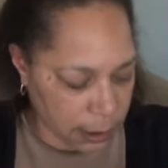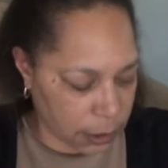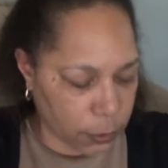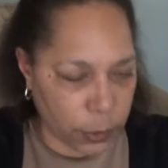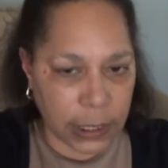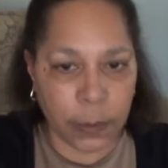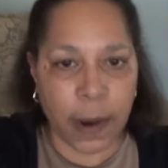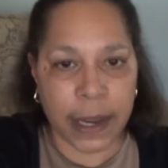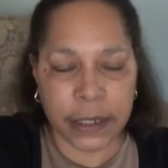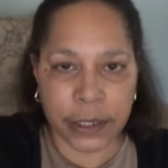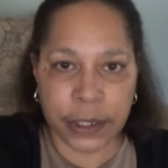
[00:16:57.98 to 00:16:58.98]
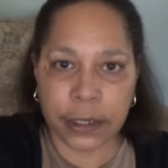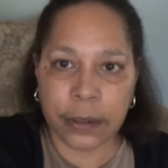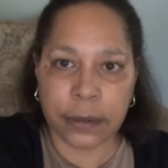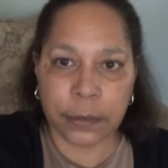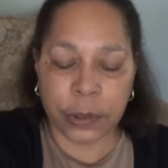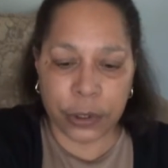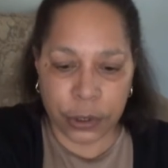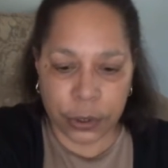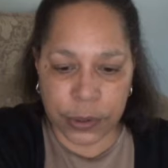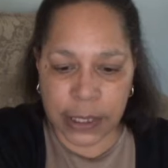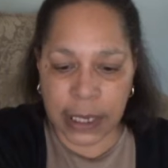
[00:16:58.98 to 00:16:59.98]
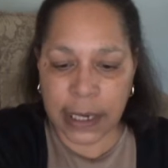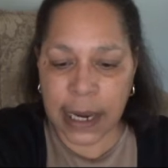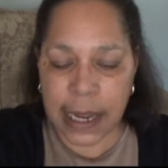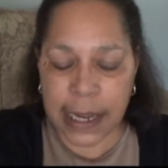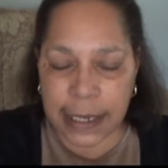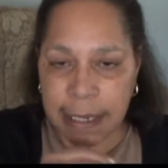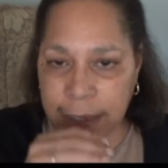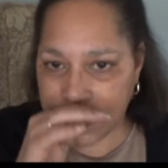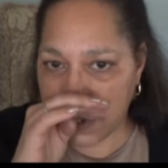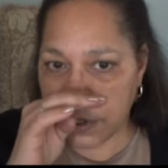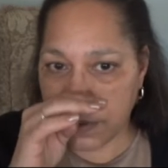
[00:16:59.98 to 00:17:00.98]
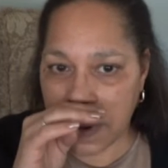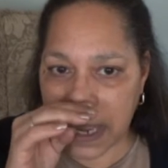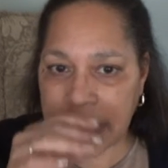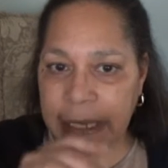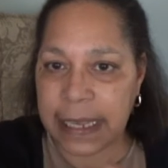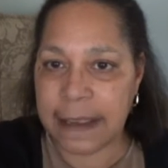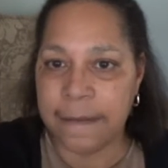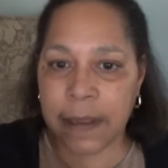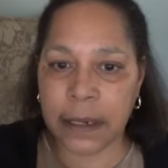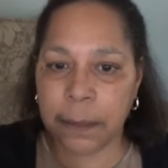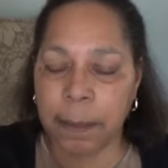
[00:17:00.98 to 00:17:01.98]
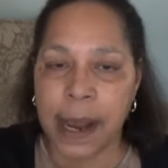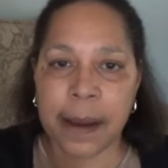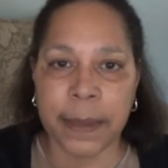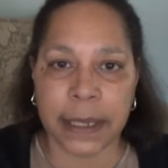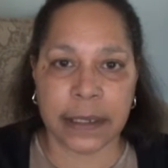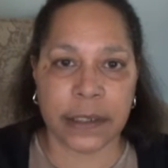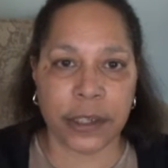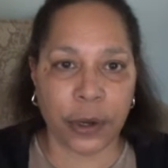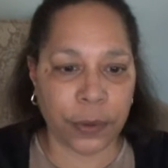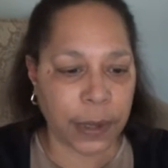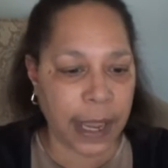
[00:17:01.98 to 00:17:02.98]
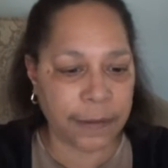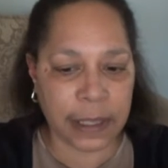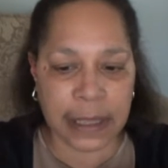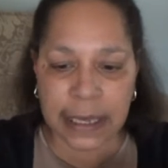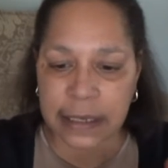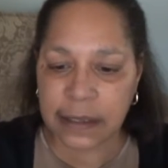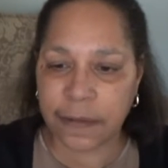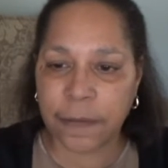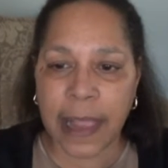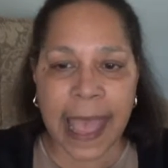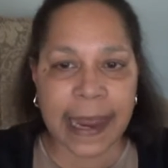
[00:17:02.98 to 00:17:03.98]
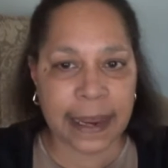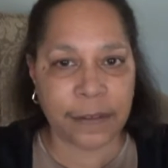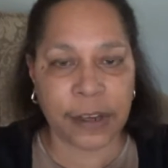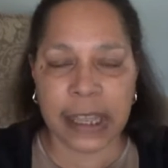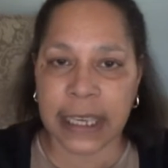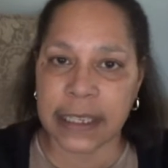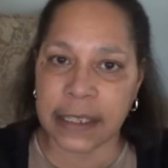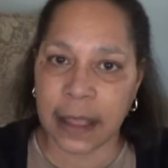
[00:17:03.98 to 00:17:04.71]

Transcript: The woolly winder, when you use it, gives you an even bobbin. So everything is flat, everything is